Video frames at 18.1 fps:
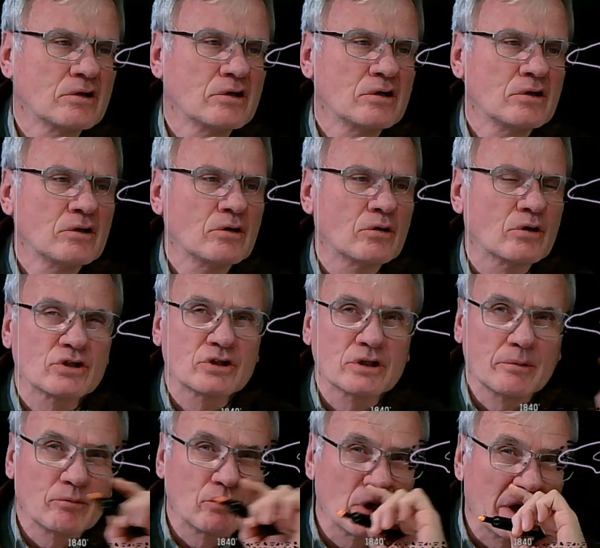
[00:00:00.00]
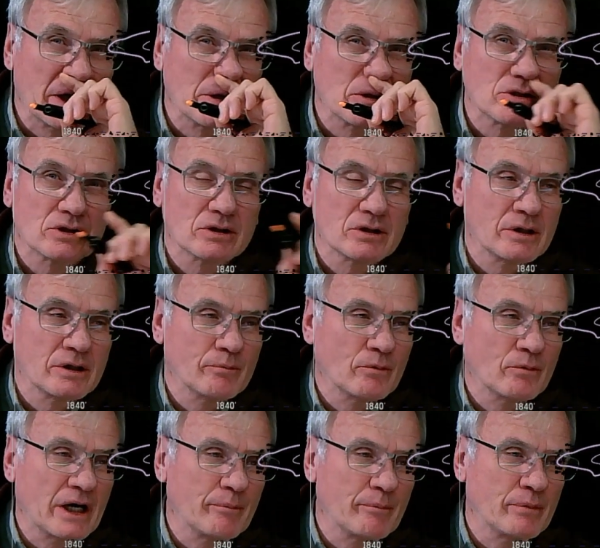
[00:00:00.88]
Or sometimes it
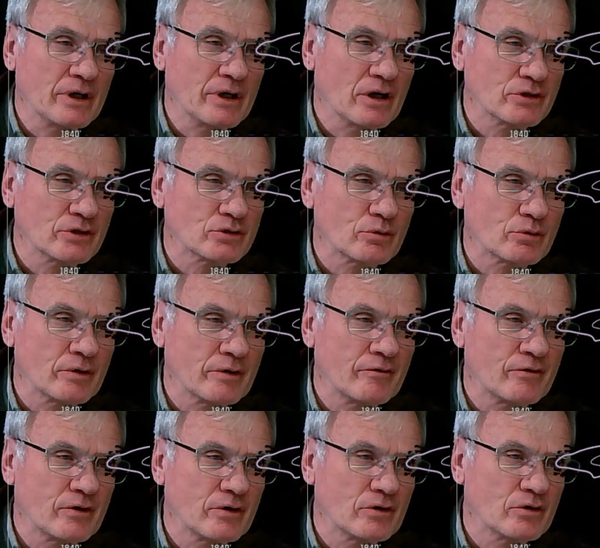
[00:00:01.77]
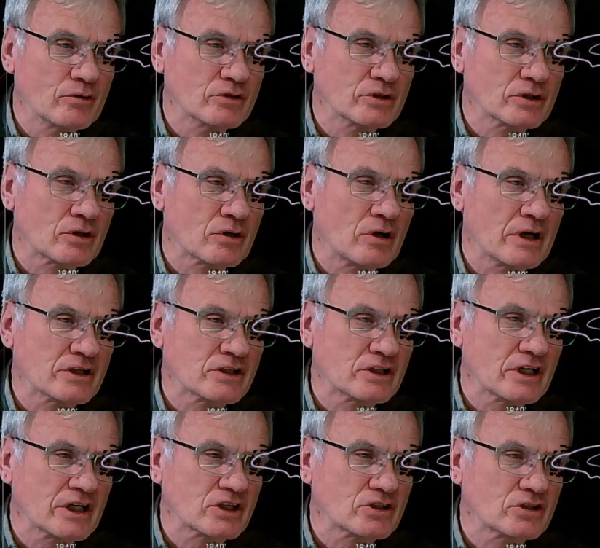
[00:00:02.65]
might be also referred to as a
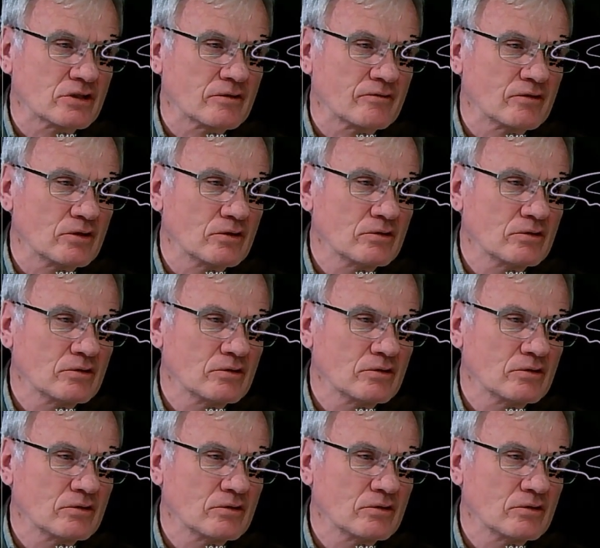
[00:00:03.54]
cross-sectional view.